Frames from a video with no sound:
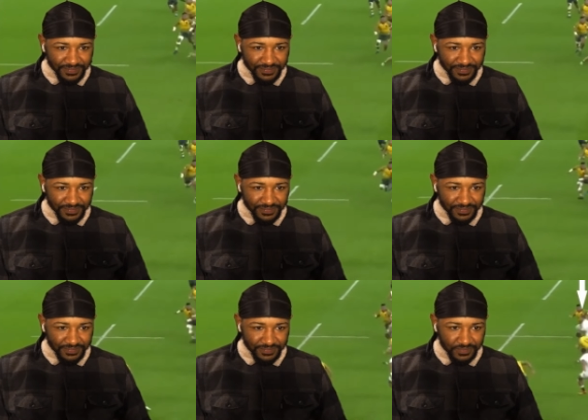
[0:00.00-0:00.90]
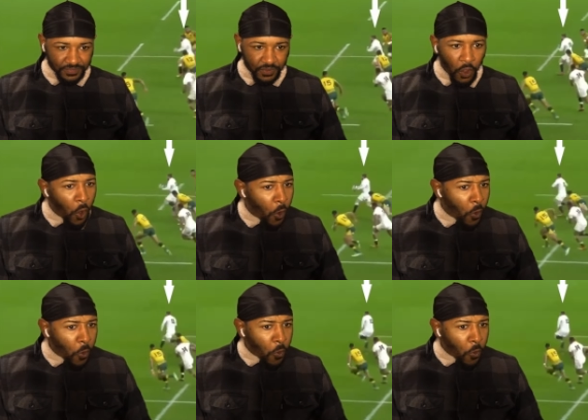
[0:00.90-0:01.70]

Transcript: Farrell shows a double. Daly's